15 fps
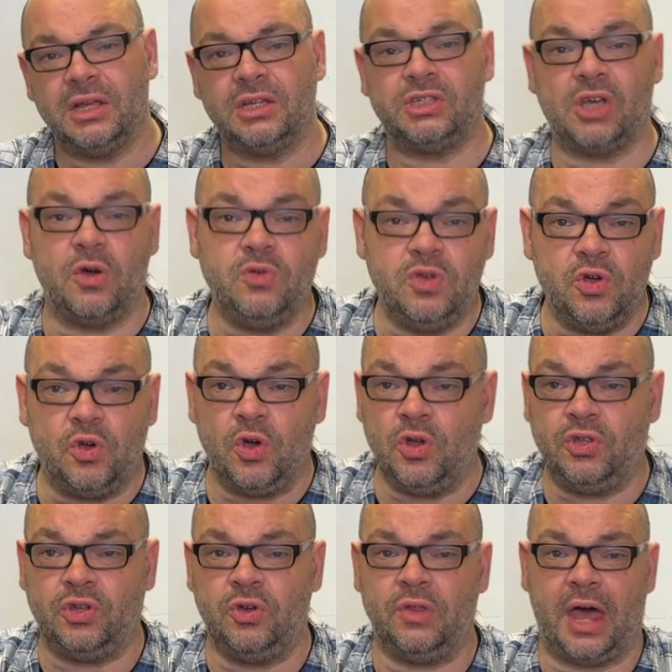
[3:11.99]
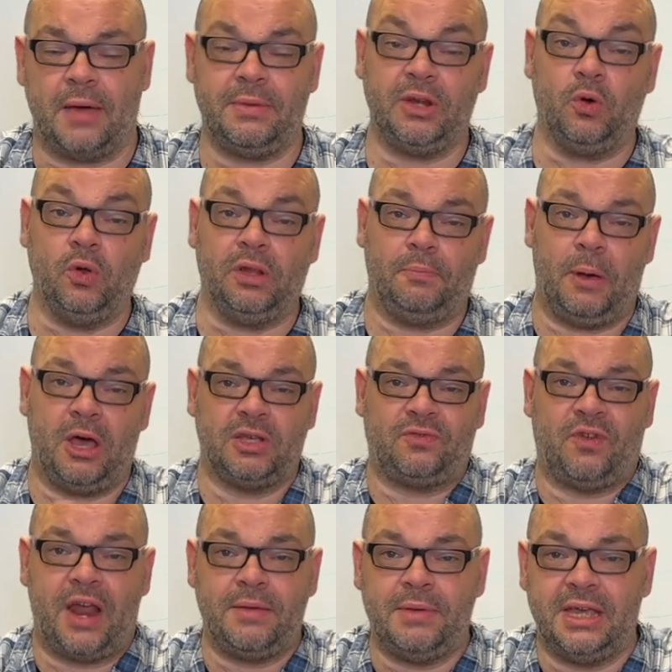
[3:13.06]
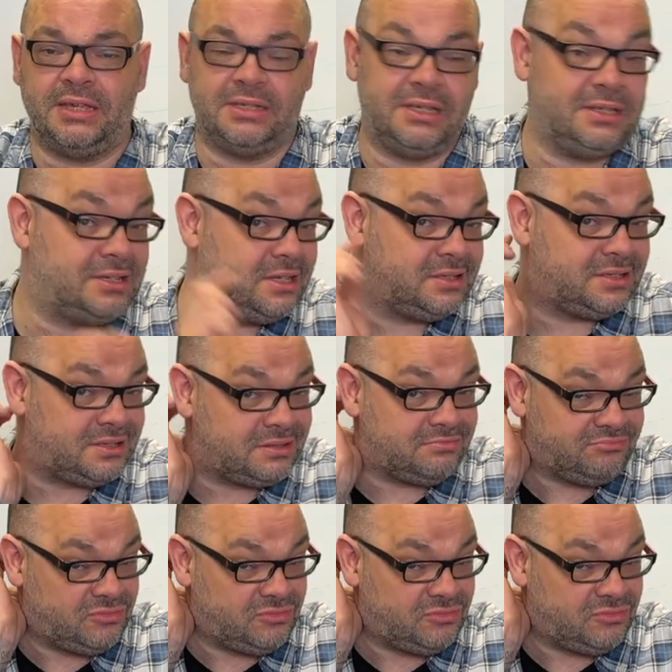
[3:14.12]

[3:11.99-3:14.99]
So you could do that. I mean, all a purse frame is is it's